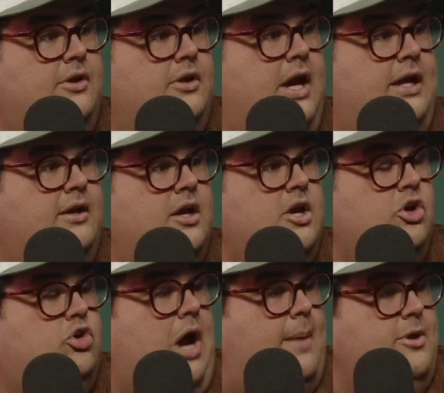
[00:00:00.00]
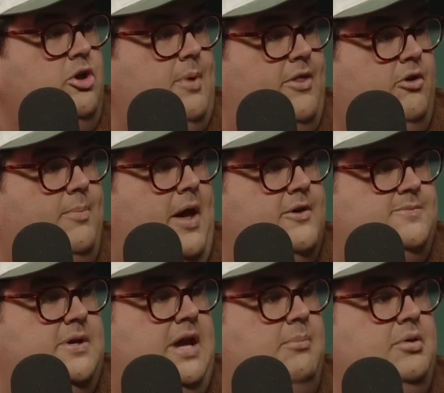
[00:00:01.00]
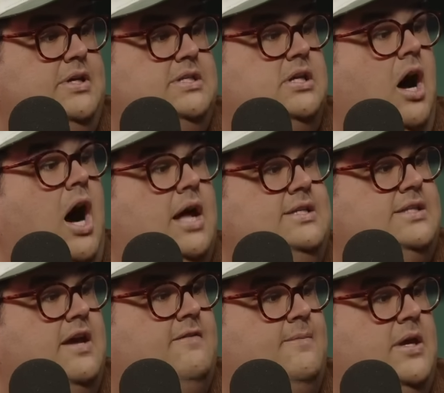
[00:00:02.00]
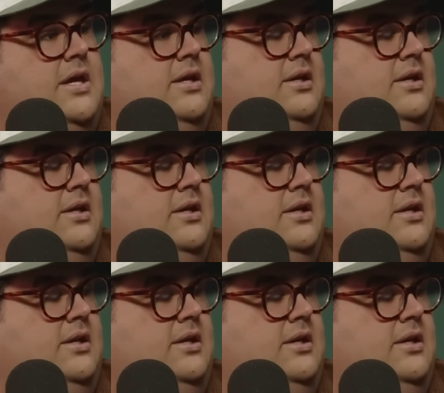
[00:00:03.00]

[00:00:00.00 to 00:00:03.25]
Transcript: They're like grabbing you by the lapels, being like, please God, save me.